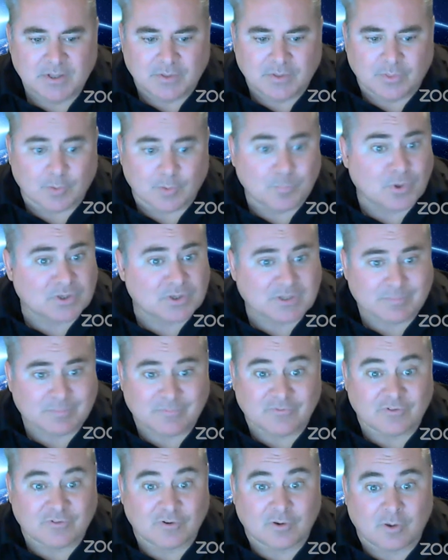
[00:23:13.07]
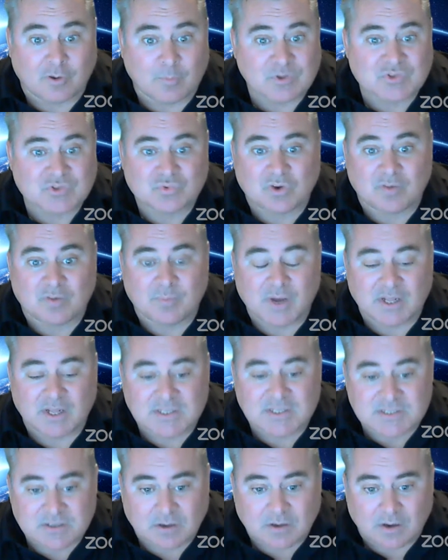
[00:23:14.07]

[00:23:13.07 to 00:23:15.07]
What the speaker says: they're booked up for almost 12 months